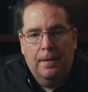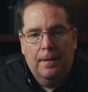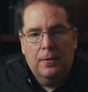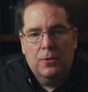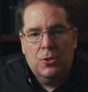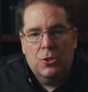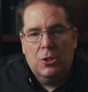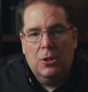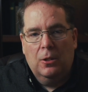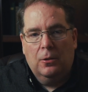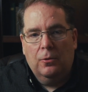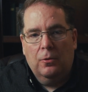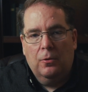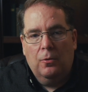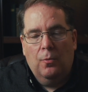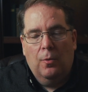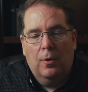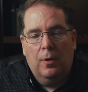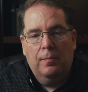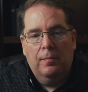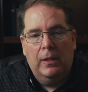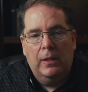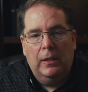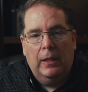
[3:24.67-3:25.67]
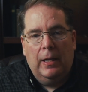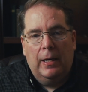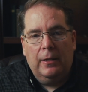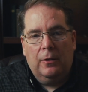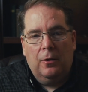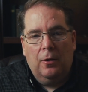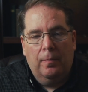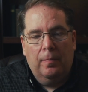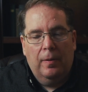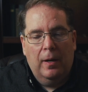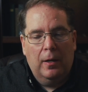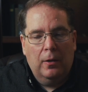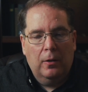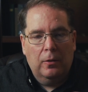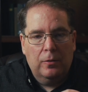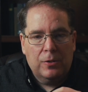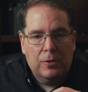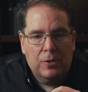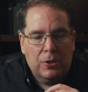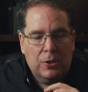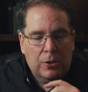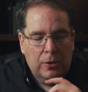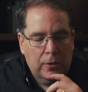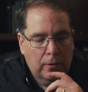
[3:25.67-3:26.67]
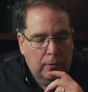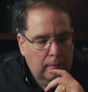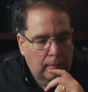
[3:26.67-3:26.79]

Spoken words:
children want to be like their parents.